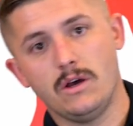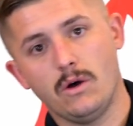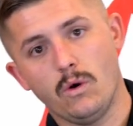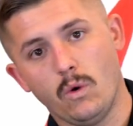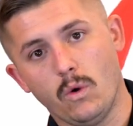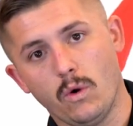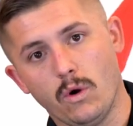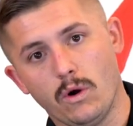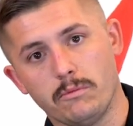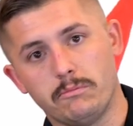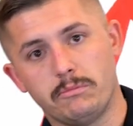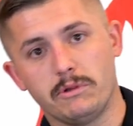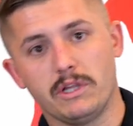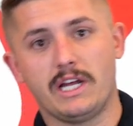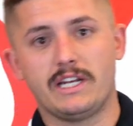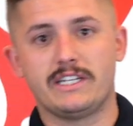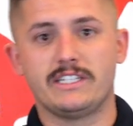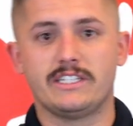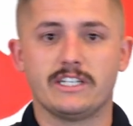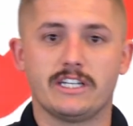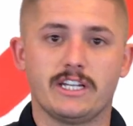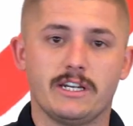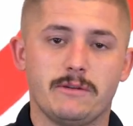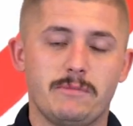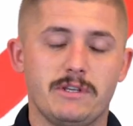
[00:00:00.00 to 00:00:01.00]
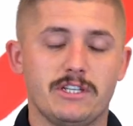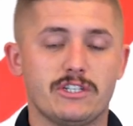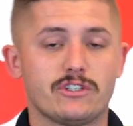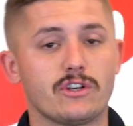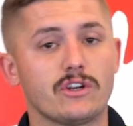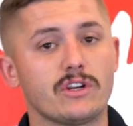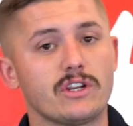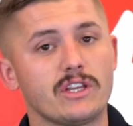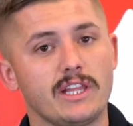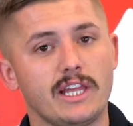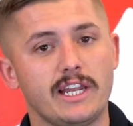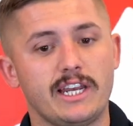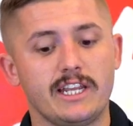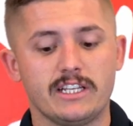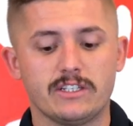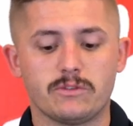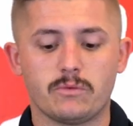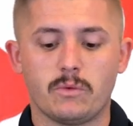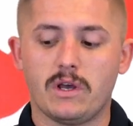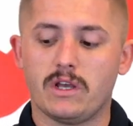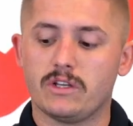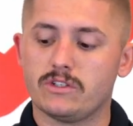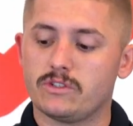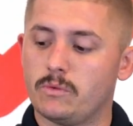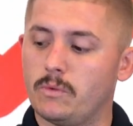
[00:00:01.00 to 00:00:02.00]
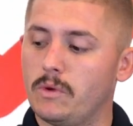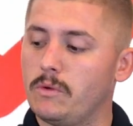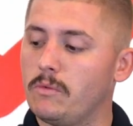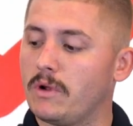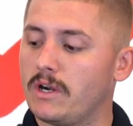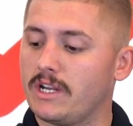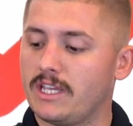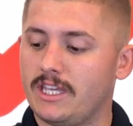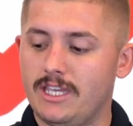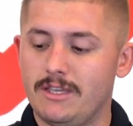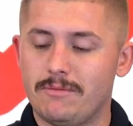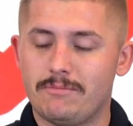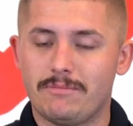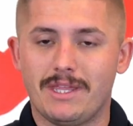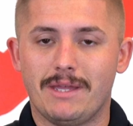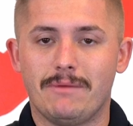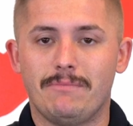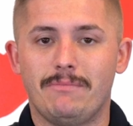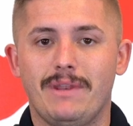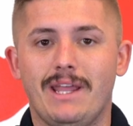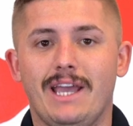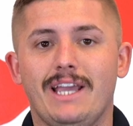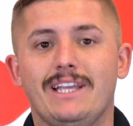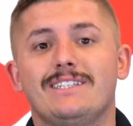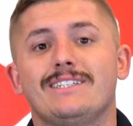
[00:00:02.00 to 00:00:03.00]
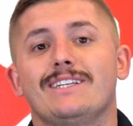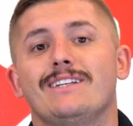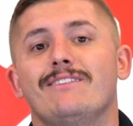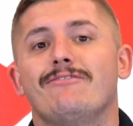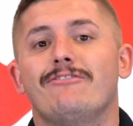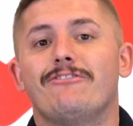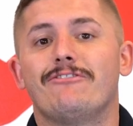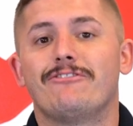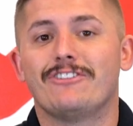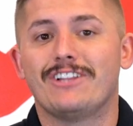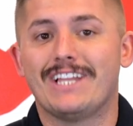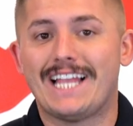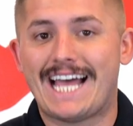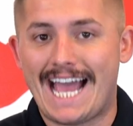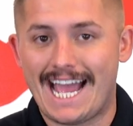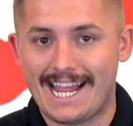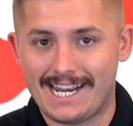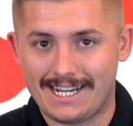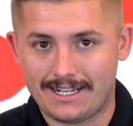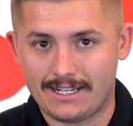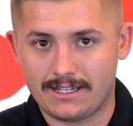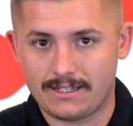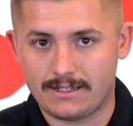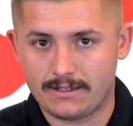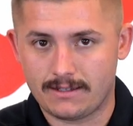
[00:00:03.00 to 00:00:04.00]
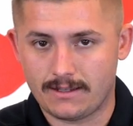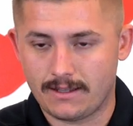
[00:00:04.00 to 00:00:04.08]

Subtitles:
or blood isn't going to be circulating as well, so we want to keep them nice and flat.